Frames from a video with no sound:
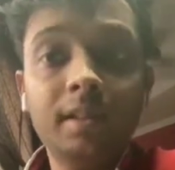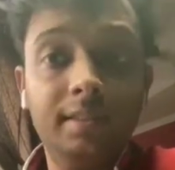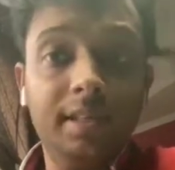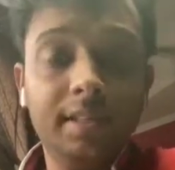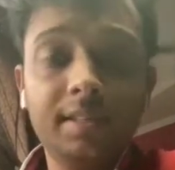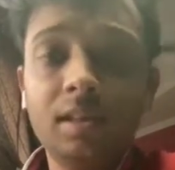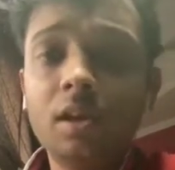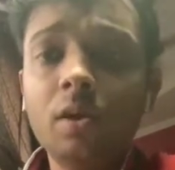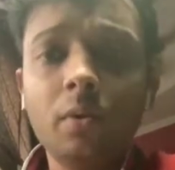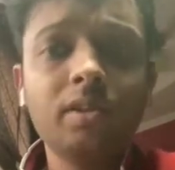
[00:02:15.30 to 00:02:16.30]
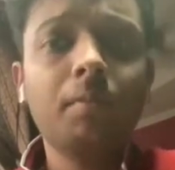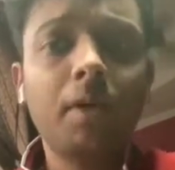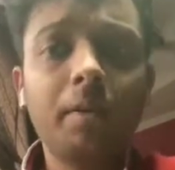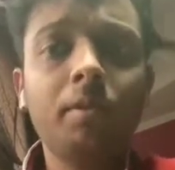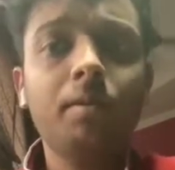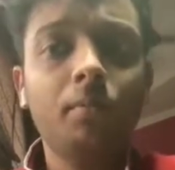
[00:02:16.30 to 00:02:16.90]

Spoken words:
This was a primary